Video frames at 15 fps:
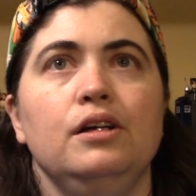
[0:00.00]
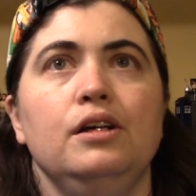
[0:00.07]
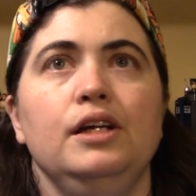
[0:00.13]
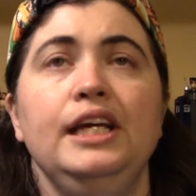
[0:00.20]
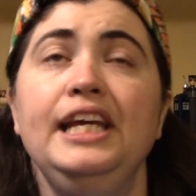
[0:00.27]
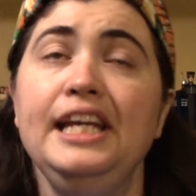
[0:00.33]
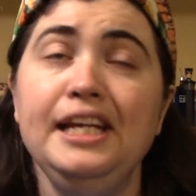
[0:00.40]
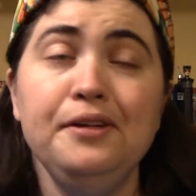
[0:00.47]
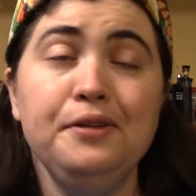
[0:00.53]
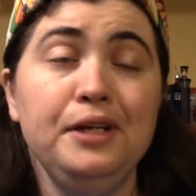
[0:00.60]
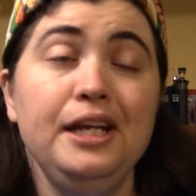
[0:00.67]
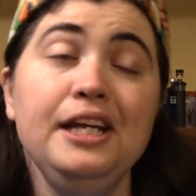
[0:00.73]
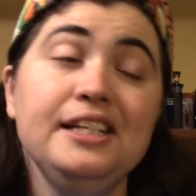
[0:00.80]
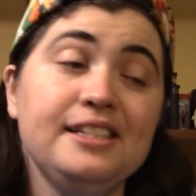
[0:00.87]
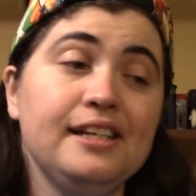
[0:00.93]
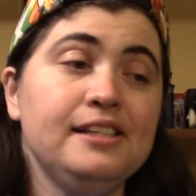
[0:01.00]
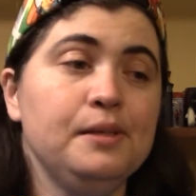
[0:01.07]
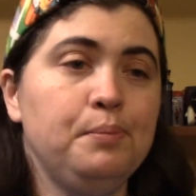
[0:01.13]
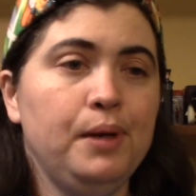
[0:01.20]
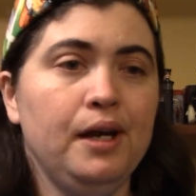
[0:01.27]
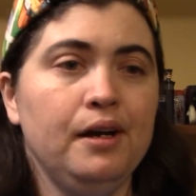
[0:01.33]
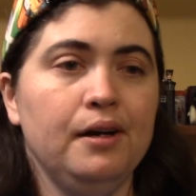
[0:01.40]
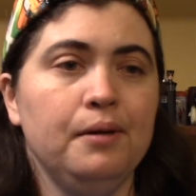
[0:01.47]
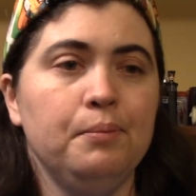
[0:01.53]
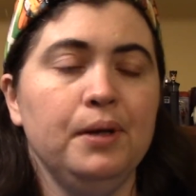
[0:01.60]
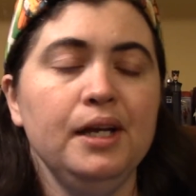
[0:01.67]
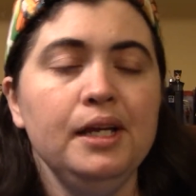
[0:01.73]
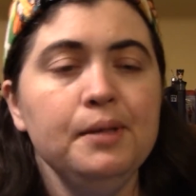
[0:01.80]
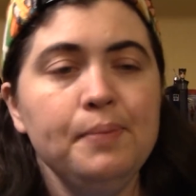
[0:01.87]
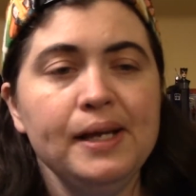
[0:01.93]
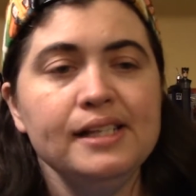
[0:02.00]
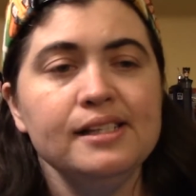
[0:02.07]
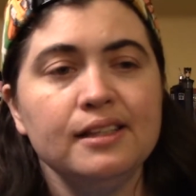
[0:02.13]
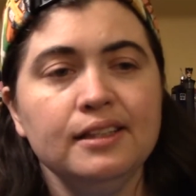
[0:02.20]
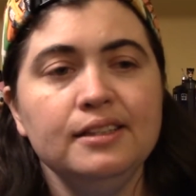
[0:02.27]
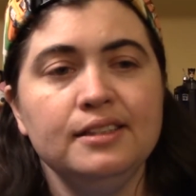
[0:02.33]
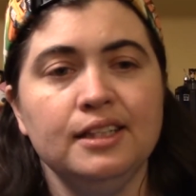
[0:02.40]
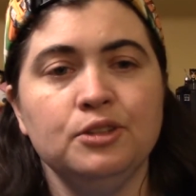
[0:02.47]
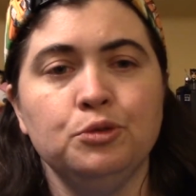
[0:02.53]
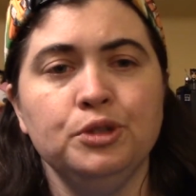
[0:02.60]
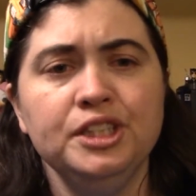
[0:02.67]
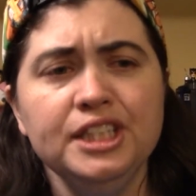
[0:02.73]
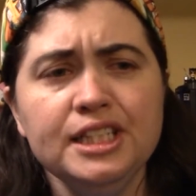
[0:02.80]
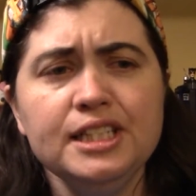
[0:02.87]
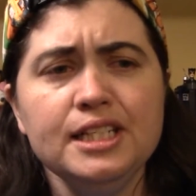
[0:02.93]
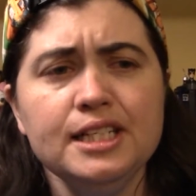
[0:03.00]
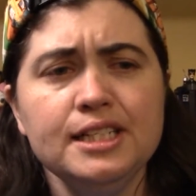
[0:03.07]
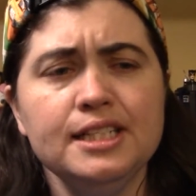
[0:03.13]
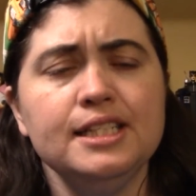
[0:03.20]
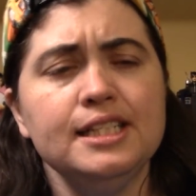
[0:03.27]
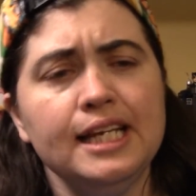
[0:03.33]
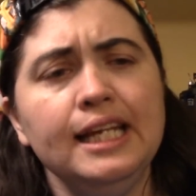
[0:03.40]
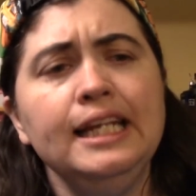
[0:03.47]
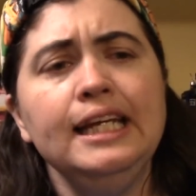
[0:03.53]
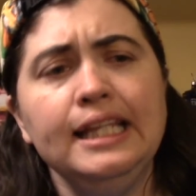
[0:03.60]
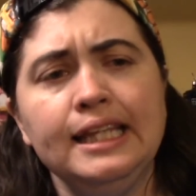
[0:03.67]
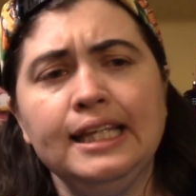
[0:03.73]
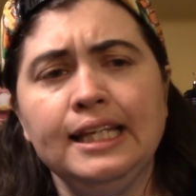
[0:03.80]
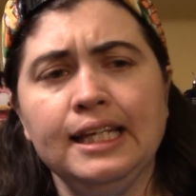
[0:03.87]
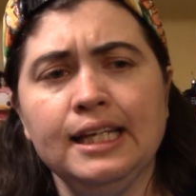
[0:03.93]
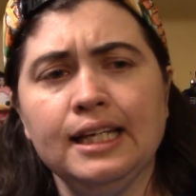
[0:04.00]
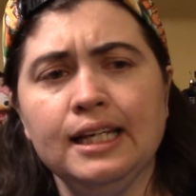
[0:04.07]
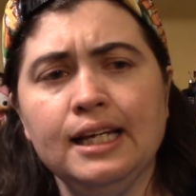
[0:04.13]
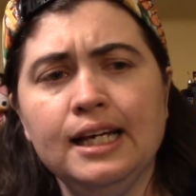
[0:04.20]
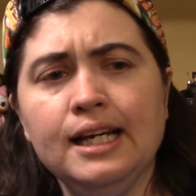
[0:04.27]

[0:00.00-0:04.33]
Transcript: he he says it better, but he basically says resistance is anything